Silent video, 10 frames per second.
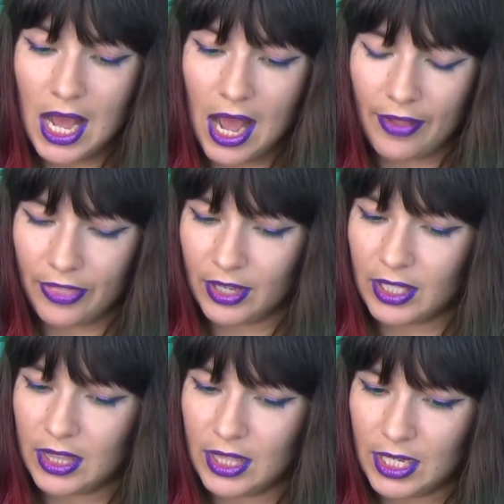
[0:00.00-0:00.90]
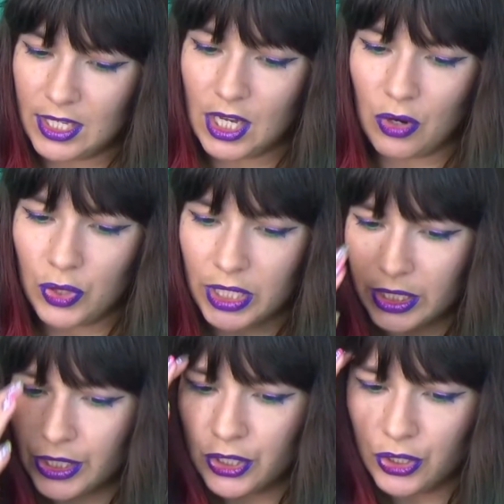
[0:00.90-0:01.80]
I think these are
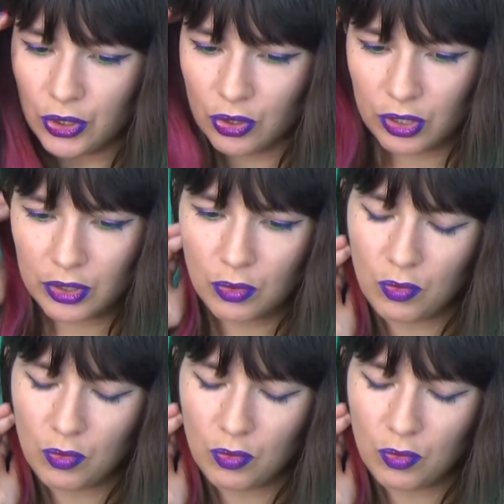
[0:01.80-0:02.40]
really good.